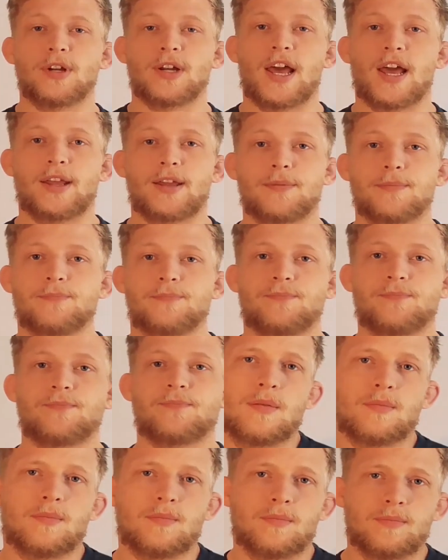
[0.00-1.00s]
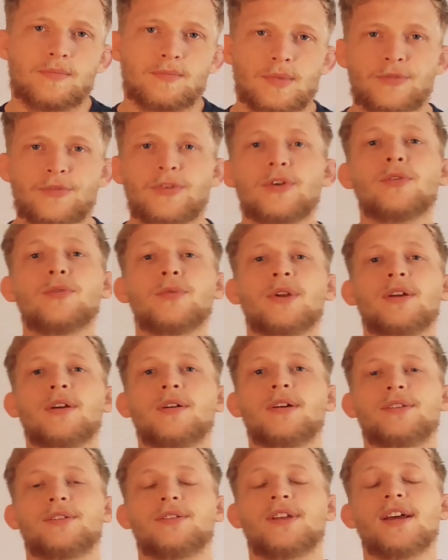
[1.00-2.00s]
look like. Before we
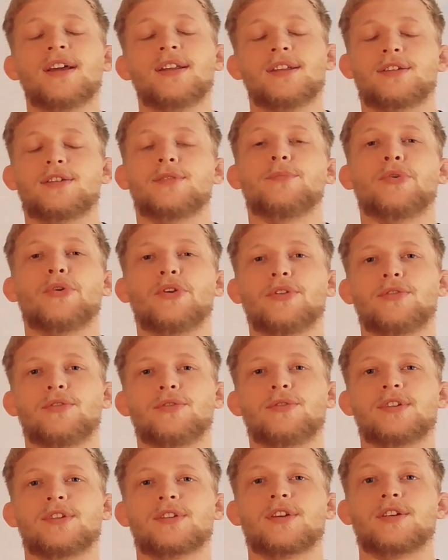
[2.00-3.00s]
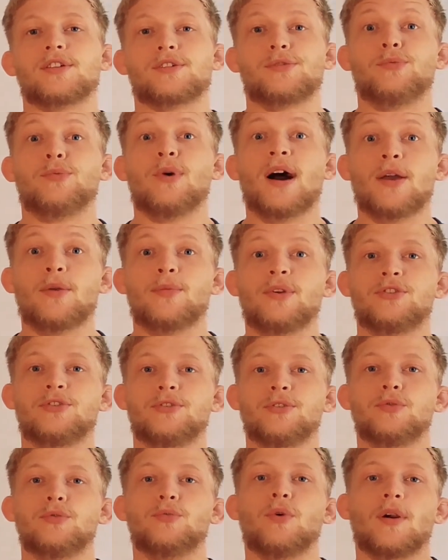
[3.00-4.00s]
go into that, it's important to discuss why we
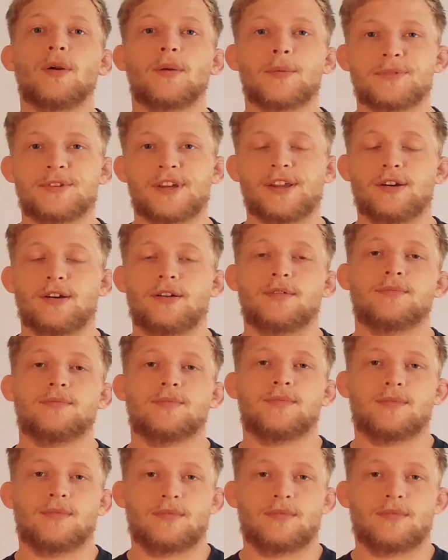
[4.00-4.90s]
should do warm-ups at all.